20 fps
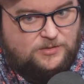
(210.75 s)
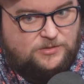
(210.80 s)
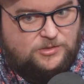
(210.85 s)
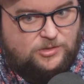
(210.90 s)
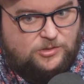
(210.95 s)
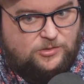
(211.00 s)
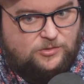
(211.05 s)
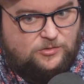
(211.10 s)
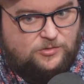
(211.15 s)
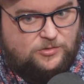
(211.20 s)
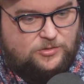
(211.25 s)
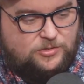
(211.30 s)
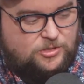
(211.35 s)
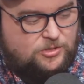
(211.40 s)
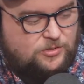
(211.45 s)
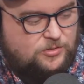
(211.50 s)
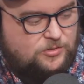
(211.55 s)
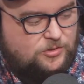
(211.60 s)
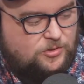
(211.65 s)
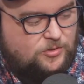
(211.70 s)
Do
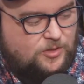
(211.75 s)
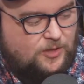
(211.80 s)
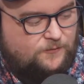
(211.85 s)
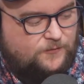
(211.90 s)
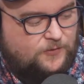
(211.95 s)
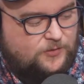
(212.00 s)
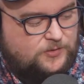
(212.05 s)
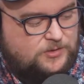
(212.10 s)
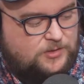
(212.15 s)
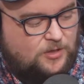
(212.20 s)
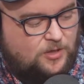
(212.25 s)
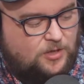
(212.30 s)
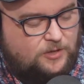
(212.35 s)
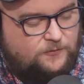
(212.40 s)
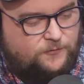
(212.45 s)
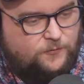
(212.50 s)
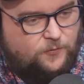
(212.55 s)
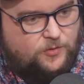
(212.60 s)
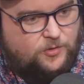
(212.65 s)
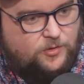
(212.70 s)
do do they feel
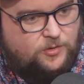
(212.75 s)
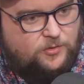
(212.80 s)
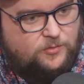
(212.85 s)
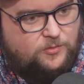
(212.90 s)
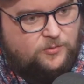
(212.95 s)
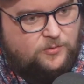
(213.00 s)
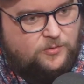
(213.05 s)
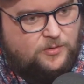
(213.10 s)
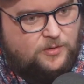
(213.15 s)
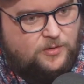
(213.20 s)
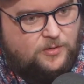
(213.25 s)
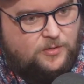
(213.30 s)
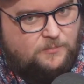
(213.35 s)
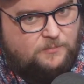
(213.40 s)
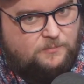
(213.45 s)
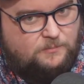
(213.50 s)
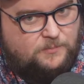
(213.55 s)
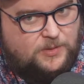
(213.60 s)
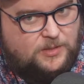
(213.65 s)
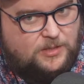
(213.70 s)
sorry for you
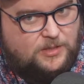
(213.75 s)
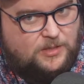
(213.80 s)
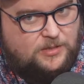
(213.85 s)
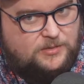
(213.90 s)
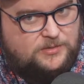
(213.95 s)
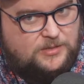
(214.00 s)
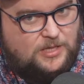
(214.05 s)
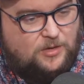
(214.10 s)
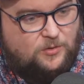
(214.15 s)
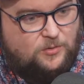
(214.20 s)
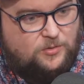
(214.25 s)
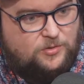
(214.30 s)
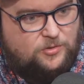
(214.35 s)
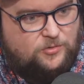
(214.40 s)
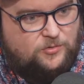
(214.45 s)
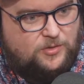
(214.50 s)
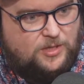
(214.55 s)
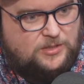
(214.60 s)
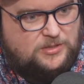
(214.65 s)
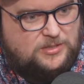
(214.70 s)
because that or
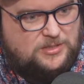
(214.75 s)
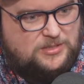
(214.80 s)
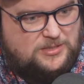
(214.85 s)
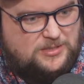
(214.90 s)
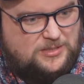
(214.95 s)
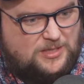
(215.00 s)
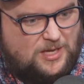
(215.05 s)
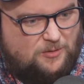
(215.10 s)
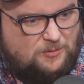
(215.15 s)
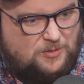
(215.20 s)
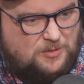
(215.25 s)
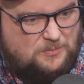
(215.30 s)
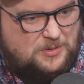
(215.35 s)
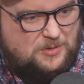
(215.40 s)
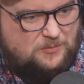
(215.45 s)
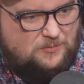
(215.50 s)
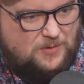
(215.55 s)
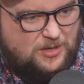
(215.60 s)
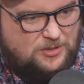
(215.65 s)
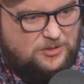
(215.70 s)
do they just not want to
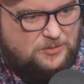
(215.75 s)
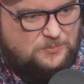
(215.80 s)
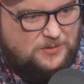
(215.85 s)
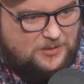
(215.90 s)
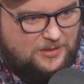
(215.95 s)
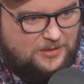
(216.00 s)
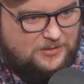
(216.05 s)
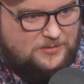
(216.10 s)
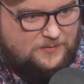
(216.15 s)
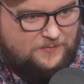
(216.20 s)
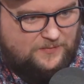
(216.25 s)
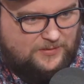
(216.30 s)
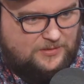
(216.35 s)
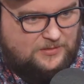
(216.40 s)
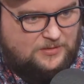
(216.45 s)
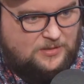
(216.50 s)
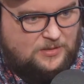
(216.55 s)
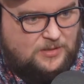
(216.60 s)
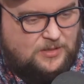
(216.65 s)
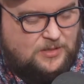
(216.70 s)
be around you because of
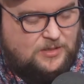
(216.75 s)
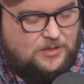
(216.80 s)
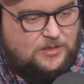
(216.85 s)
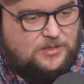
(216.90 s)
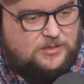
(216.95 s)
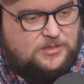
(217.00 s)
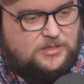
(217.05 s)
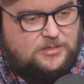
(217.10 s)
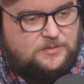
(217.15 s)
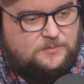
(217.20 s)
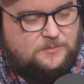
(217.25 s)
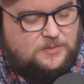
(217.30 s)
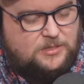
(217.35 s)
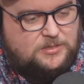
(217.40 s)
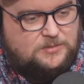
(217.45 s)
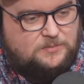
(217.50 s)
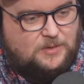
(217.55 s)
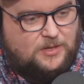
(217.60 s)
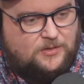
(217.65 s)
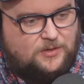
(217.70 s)
it? Cuz here's
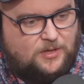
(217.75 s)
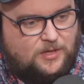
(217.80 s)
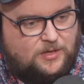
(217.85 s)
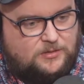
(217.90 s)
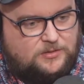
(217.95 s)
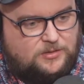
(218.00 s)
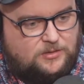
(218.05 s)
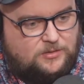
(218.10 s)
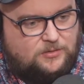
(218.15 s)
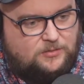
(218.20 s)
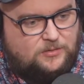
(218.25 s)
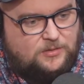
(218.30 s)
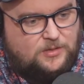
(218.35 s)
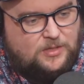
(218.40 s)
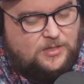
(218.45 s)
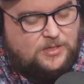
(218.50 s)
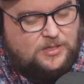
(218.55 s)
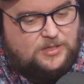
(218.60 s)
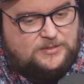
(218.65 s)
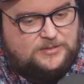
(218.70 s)
here's my thought too.
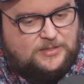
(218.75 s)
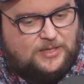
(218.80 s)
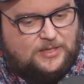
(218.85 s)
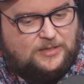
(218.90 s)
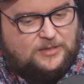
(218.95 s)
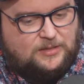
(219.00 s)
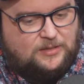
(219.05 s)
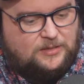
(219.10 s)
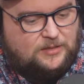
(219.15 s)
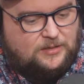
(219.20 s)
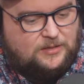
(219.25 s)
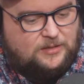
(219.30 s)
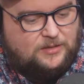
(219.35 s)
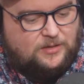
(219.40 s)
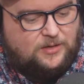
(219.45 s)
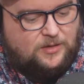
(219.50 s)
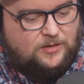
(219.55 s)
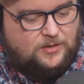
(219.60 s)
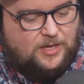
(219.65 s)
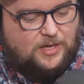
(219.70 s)
It's like
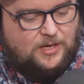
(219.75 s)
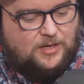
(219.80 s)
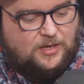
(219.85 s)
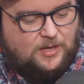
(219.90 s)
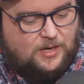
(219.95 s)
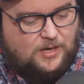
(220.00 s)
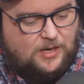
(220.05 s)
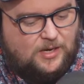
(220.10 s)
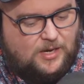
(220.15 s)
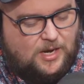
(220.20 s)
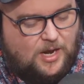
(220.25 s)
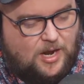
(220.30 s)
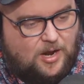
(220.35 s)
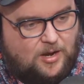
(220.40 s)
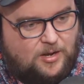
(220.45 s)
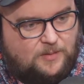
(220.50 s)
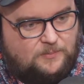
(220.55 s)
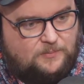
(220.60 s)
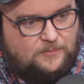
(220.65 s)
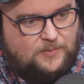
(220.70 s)
okay, now
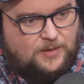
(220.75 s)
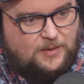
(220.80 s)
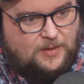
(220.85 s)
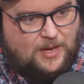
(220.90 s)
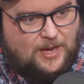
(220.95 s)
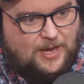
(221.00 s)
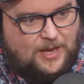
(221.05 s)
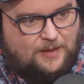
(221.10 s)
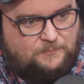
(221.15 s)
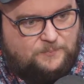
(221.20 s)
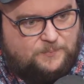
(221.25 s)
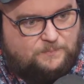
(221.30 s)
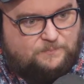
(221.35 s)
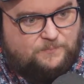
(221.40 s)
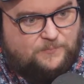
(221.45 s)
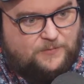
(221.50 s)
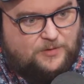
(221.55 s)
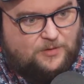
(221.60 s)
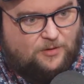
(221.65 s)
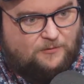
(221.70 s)
I'm I have,
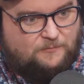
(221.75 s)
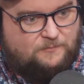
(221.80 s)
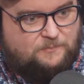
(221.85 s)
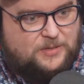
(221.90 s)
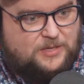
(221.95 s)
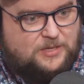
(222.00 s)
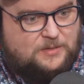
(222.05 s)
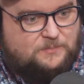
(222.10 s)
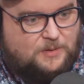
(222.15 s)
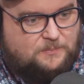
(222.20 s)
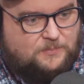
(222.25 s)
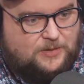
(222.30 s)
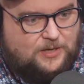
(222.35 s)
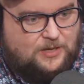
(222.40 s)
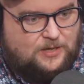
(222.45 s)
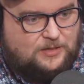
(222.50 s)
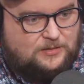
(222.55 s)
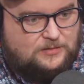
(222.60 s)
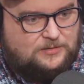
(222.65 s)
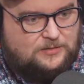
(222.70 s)
you know, I've peed my
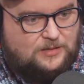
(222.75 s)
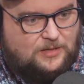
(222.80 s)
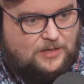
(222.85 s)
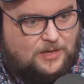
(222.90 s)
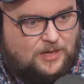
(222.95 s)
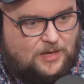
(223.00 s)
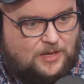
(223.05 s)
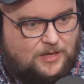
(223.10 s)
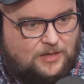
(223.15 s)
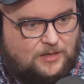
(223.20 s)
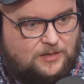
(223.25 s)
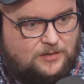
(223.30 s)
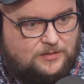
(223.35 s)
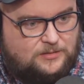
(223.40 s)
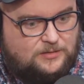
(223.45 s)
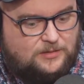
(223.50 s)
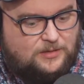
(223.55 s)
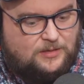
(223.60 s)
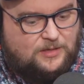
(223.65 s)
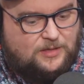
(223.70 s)
pants
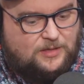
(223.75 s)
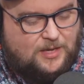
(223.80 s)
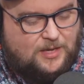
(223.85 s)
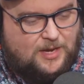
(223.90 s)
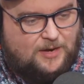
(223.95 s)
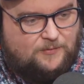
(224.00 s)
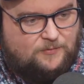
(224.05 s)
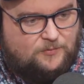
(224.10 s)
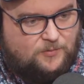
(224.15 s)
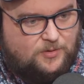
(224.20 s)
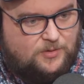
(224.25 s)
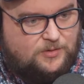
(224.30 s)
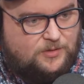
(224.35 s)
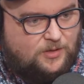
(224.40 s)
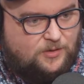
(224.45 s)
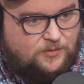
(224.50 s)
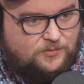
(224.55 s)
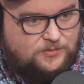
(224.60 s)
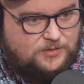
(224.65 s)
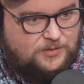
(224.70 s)
and everyone
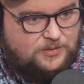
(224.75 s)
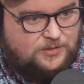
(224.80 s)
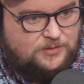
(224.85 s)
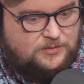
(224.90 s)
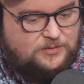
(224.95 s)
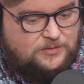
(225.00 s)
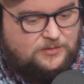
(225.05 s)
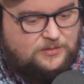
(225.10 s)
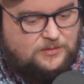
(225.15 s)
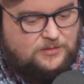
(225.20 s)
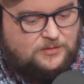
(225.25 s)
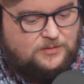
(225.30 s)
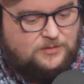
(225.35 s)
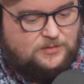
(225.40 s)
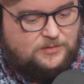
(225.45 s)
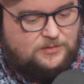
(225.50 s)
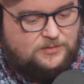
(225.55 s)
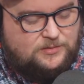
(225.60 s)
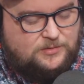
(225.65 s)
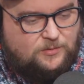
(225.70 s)
knows it.
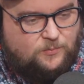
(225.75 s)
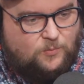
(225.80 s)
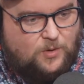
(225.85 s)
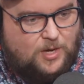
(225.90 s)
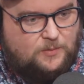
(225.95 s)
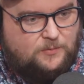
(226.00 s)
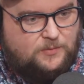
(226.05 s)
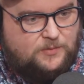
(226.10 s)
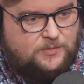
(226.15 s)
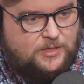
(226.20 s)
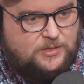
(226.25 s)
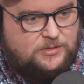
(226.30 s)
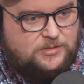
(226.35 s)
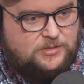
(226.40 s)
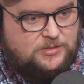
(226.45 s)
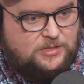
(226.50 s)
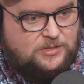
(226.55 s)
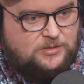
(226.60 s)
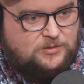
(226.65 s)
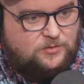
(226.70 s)
So why wouldn't they
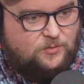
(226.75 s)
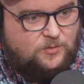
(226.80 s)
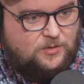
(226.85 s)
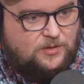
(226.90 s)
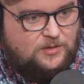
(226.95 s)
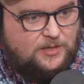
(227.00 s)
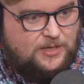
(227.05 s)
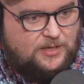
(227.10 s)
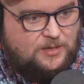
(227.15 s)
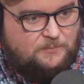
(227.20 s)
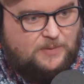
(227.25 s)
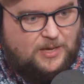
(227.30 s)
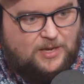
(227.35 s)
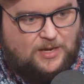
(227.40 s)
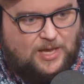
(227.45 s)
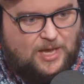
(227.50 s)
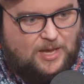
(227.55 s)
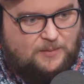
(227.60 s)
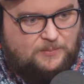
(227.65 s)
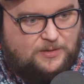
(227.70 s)
just ignore it like a
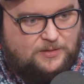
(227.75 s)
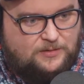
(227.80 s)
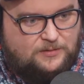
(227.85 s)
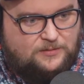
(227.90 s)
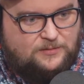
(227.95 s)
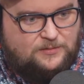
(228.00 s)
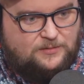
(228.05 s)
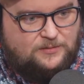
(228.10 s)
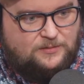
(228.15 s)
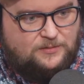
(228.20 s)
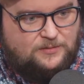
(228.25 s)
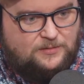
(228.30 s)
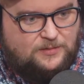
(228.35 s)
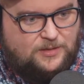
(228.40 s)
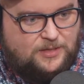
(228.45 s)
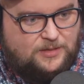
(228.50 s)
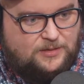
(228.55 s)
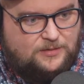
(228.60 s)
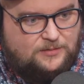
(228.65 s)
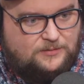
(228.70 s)
bad habit?
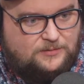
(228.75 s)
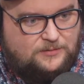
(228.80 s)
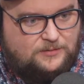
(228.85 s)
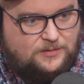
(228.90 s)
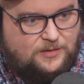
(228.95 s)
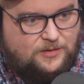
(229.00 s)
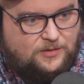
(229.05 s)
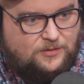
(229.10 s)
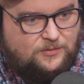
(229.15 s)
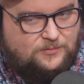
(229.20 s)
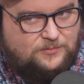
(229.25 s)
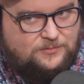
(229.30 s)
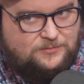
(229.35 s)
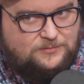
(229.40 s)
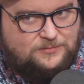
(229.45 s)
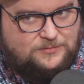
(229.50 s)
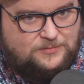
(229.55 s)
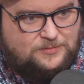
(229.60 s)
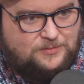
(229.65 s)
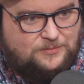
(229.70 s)
Like, oh,
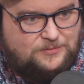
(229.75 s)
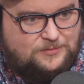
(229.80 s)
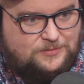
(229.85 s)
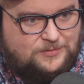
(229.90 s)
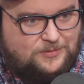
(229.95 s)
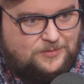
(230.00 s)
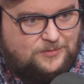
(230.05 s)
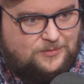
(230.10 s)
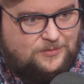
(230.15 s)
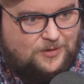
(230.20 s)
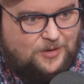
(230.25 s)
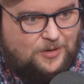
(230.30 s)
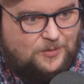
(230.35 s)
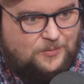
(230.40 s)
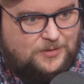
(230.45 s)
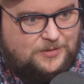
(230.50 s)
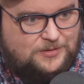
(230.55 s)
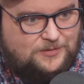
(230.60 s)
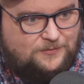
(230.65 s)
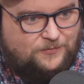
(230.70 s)
so and so
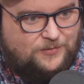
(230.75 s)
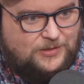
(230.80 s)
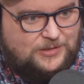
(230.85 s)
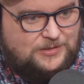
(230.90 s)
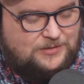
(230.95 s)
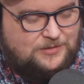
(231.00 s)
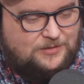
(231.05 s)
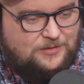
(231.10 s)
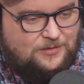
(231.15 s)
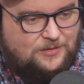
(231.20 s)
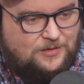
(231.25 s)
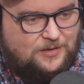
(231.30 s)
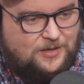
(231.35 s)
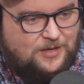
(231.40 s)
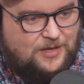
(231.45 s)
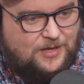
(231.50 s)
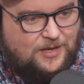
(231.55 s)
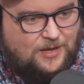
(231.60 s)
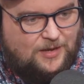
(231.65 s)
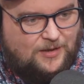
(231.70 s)
always flicks their
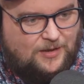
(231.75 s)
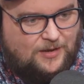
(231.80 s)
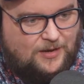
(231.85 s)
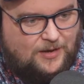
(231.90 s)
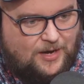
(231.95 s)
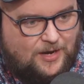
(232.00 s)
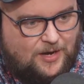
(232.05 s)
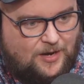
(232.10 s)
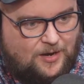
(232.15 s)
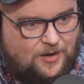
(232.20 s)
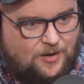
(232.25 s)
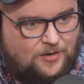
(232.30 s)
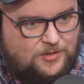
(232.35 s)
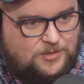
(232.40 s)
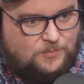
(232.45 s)
yeah. hair.